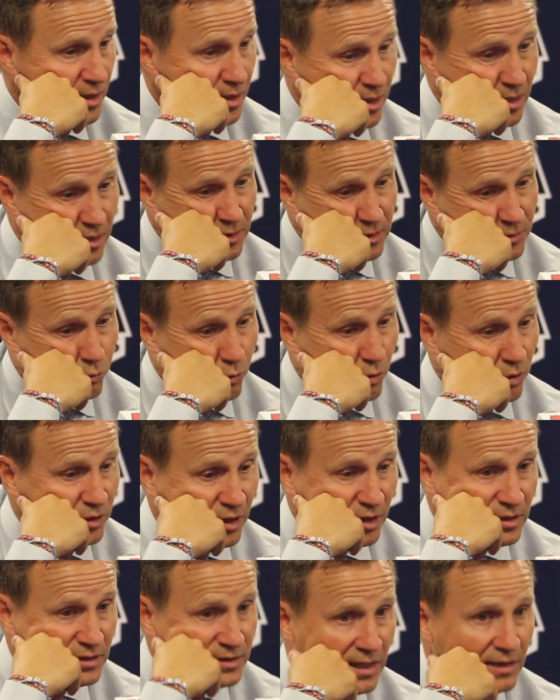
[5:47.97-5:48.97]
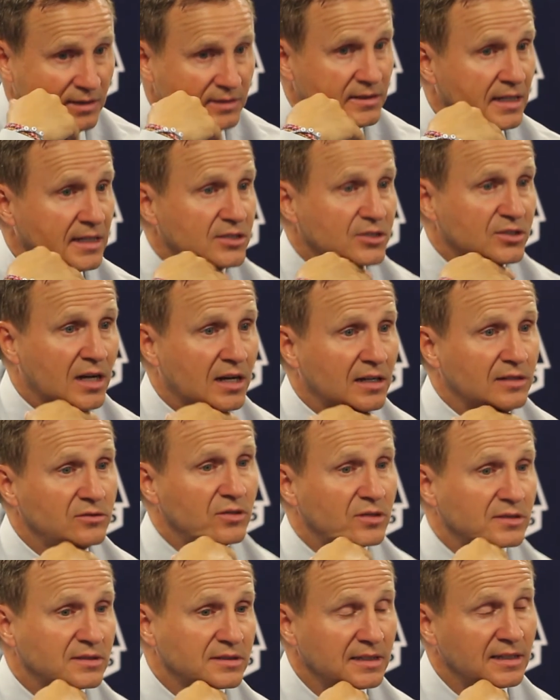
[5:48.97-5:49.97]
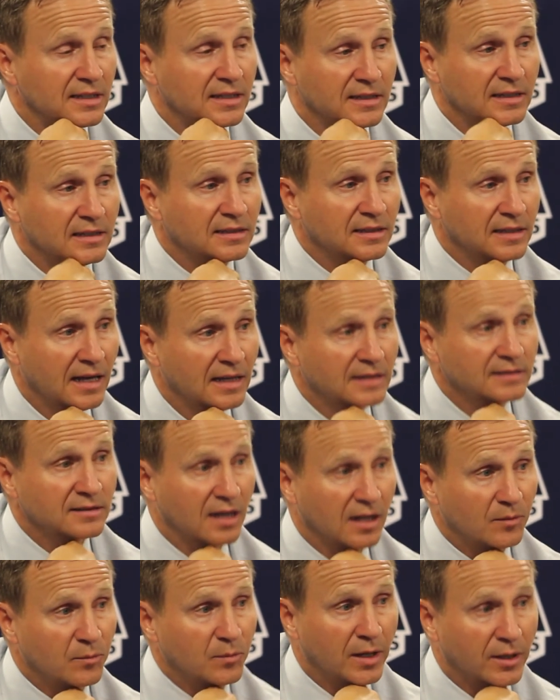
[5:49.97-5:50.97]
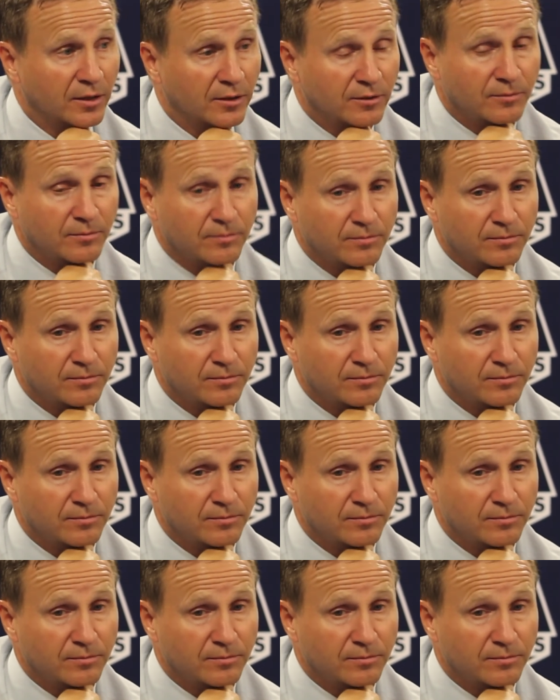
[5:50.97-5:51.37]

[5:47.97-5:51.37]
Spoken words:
But he's worked on his outside shot, and you can see it has gotten better.